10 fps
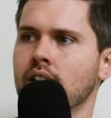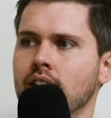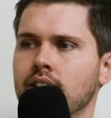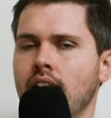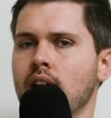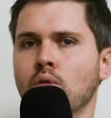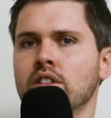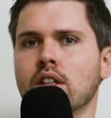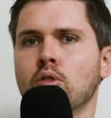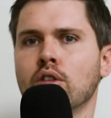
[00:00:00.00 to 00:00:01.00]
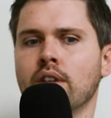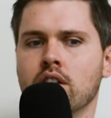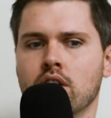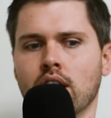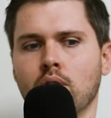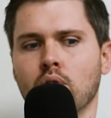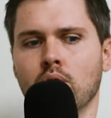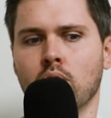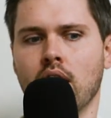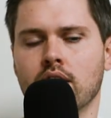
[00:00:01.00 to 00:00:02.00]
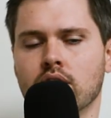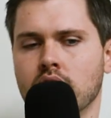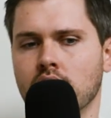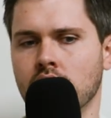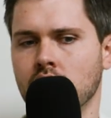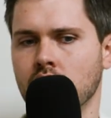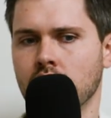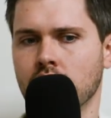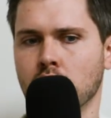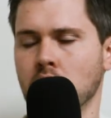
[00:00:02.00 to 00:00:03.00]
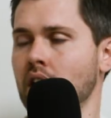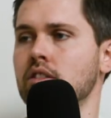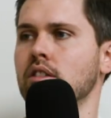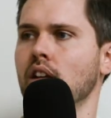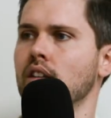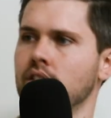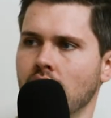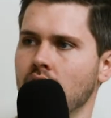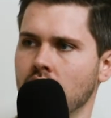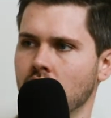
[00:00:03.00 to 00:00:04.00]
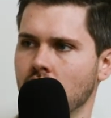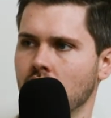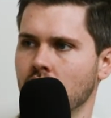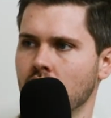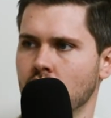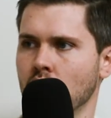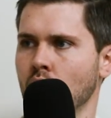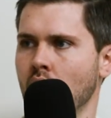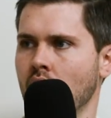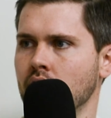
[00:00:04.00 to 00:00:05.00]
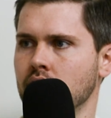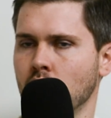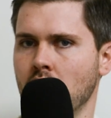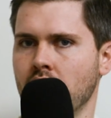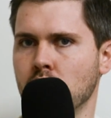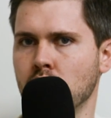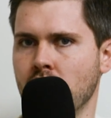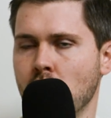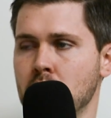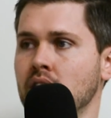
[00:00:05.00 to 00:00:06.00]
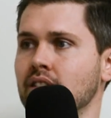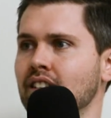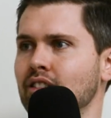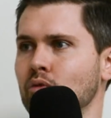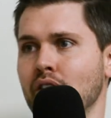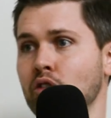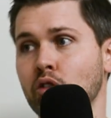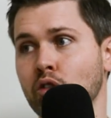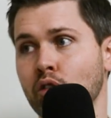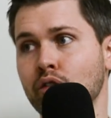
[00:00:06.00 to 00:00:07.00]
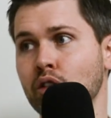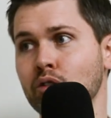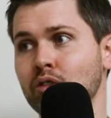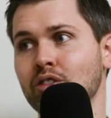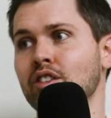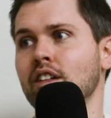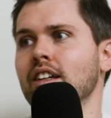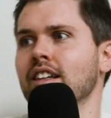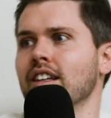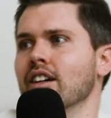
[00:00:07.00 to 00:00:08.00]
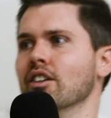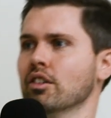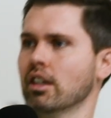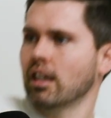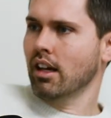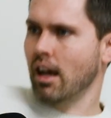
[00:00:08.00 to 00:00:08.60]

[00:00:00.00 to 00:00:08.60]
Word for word: Like say, hey, what's our motivation? Like we're, we're not just gonna we're not just gonna stay here if you don't want us. Like we have a we have a business. We have Google reviews. Yes. You know, like yeah.